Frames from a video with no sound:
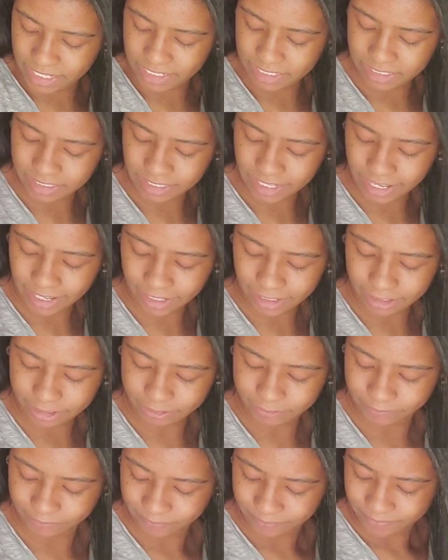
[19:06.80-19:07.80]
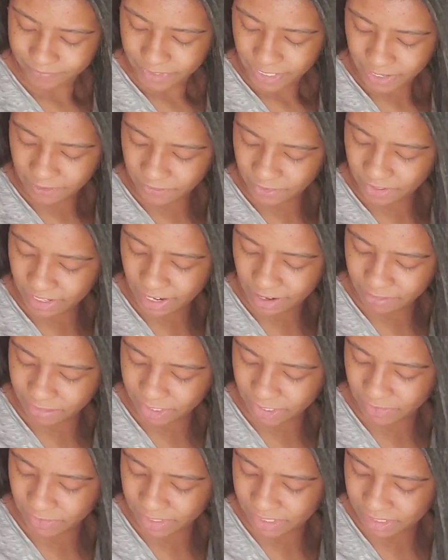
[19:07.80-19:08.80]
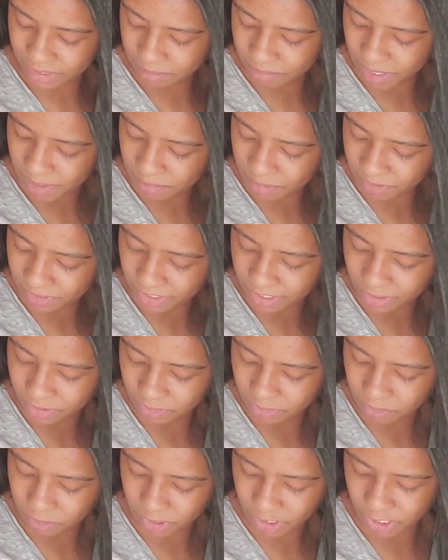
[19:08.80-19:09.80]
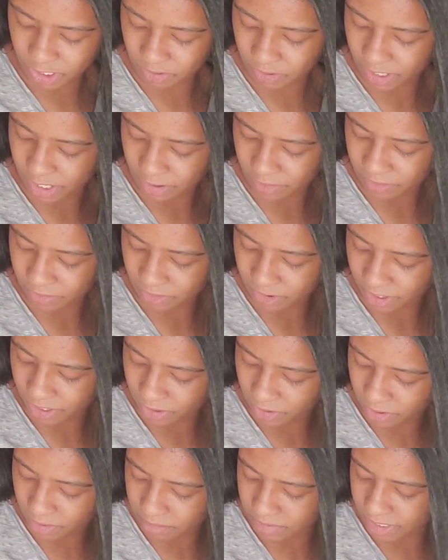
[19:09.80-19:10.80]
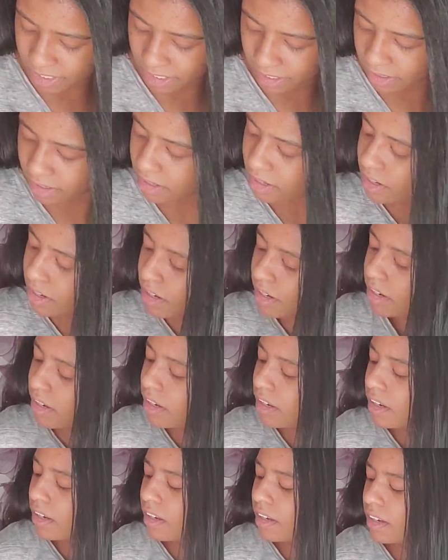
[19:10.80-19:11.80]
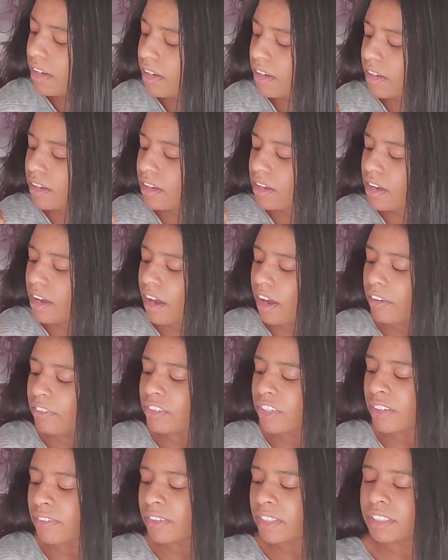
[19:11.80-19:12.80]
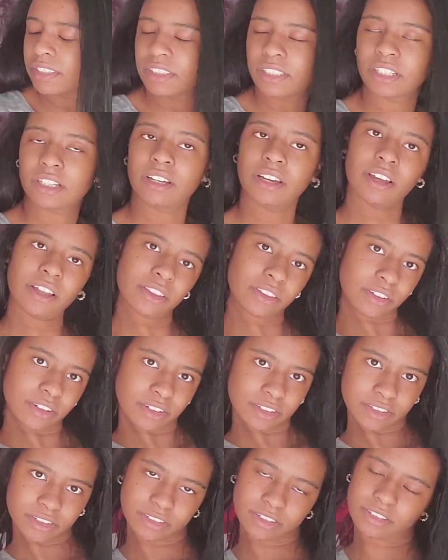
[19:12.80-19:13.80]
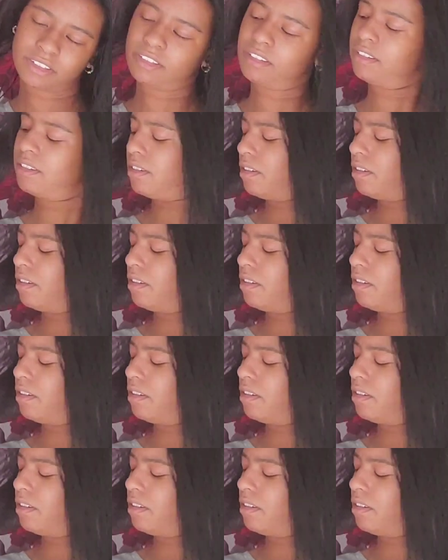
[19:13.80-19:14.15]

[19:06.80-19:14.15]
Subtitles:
us like, if you're not of service to people, then what are you here for, you know what I'm saying? Of service to others,